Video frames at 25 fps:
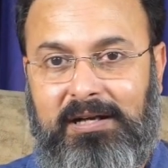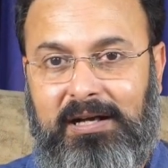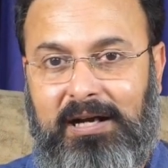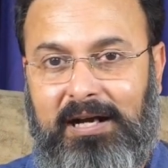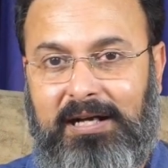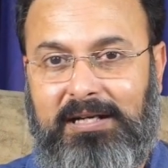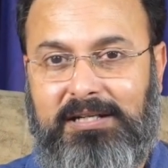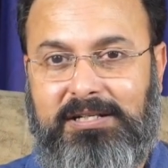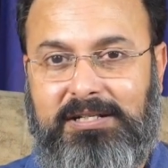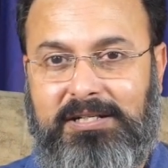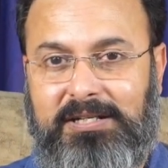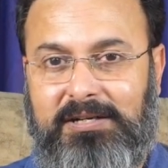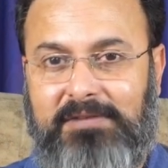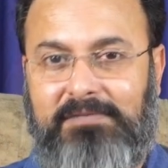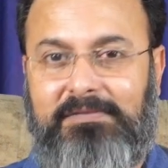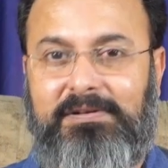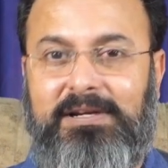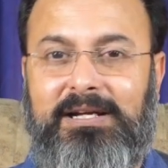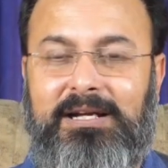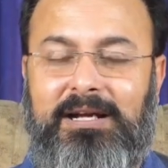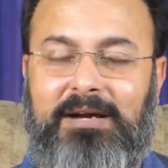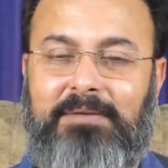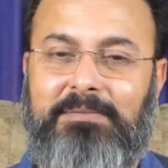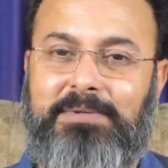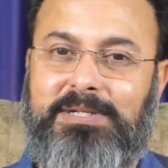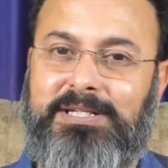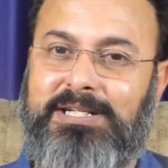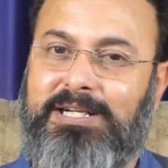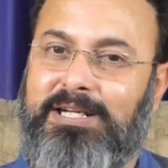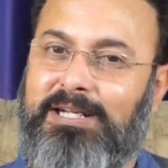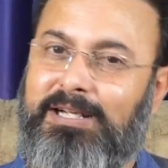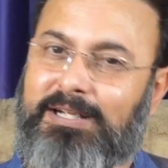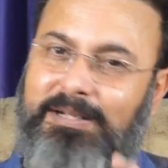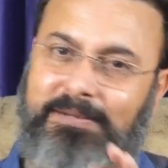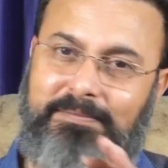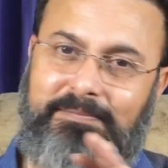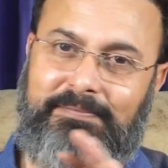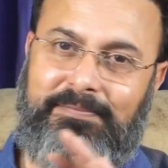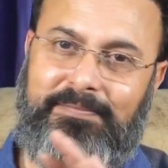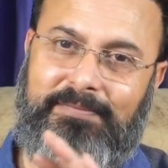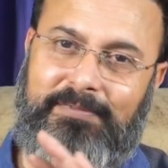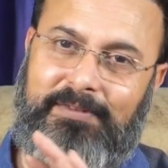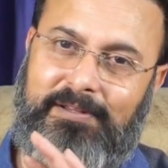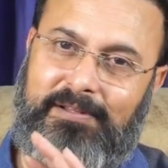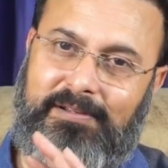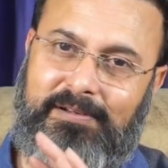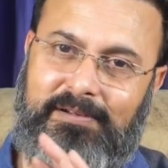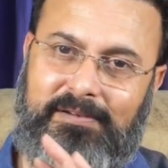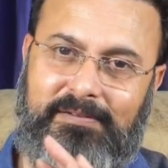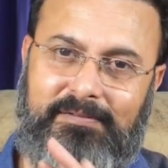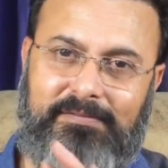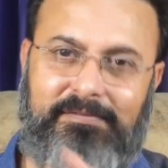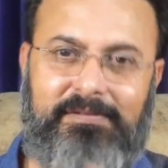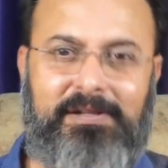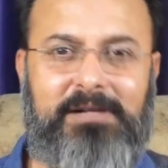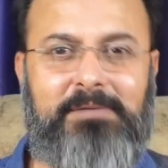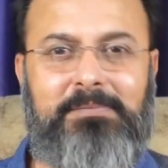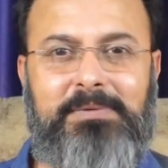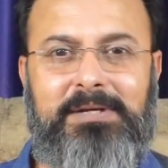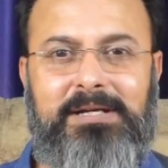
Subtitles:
And Shivling Abhishekam will